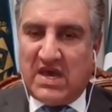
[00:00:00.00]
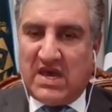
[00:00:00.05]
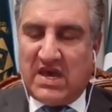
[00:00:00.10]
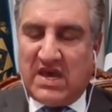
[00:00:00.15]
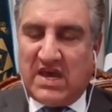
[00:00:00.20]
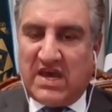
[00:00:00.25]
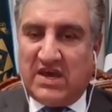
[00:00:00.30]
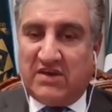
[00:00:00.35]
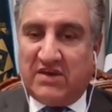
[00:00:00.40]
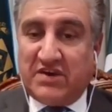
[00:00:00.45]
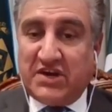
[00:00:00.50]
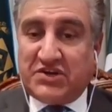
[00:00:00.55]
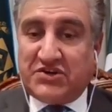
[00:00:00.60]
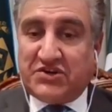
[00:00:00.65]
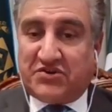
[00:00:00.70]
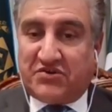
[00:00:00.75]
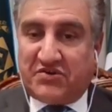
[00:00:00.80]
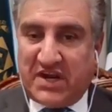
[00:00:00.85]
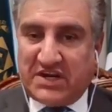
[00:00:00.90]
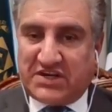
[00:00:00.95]

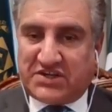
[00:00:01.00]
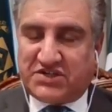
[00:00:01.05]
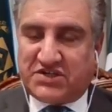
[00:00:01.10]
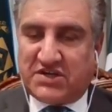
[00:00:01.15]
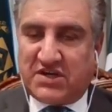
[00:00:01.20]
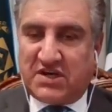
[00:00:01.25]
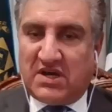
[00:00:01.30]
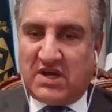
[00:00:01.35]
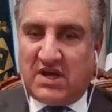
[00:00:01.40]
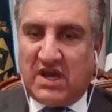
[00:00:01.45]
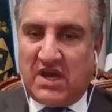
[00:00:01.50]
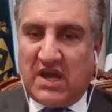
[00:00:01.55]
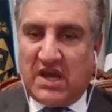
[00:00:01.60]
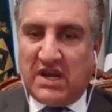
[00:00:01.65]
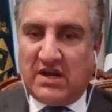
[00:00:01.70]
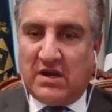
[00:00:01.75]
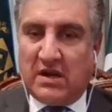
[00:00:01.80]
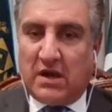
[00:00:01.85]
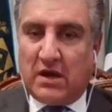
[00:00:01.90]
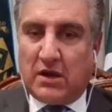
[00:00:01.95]
retreat
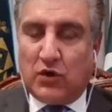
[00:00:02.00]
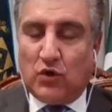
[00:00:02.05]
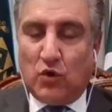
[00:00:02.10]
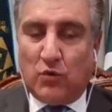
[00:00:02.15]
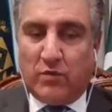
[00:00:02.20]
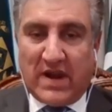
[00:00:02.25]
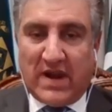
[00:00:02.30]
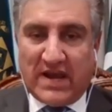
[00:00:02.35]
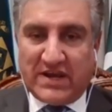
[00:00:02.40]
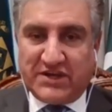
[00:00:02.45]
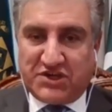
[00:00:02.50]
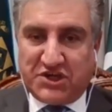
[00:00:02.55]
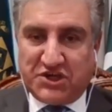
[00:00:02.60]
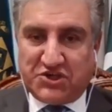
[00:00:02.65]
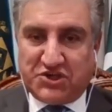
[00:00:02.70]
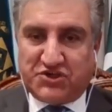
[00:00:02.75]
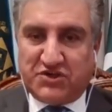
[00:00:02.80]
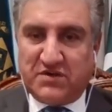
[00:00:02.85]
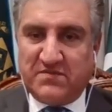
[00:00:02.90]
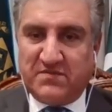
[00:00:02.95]
in
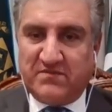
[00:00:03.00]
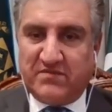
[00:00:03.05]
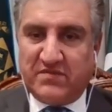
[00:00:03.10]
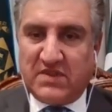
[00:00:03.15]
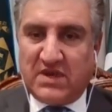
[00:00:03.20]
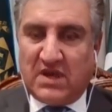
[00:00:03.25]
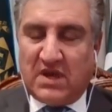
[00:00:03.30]
globalization.